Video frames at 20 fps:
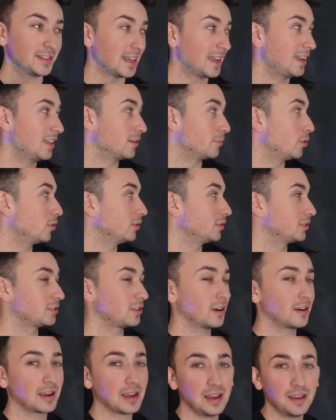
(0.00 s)
day, the
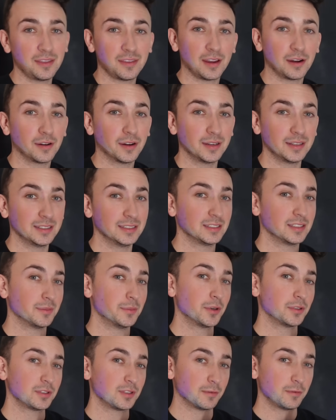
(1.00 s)
Polarstar Kythera is the
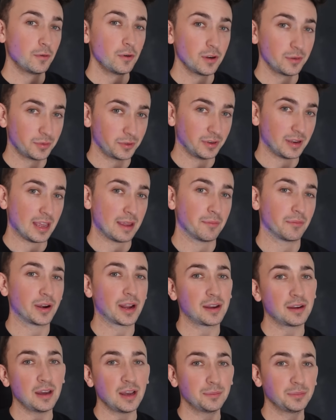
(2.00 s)
most affordable name
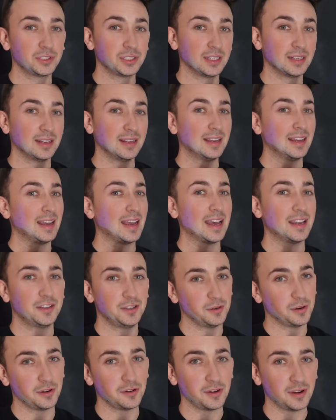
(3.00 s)
brand option at
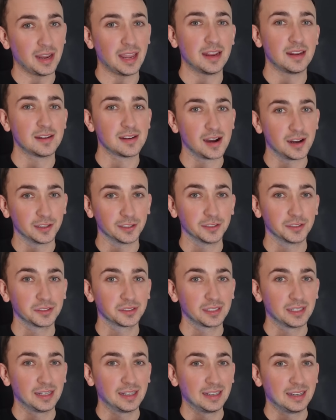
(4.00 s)

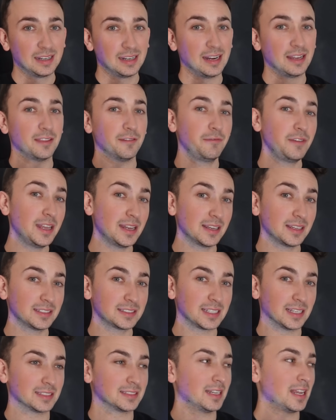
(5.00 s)
$280, and the
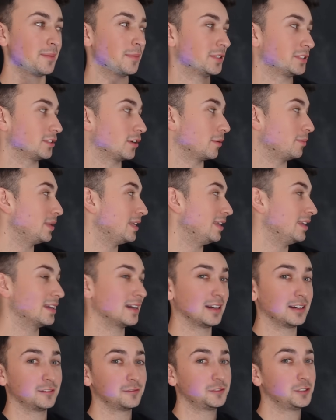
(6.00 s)
Phoenix has an MSRP
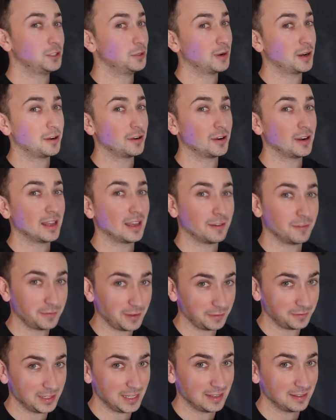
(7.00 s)
of
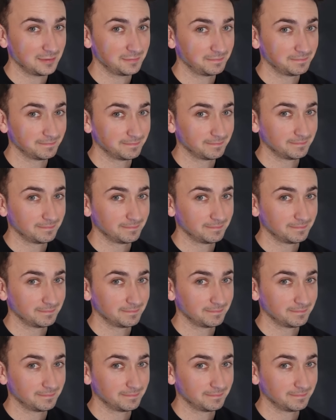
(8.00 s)
$250. But it's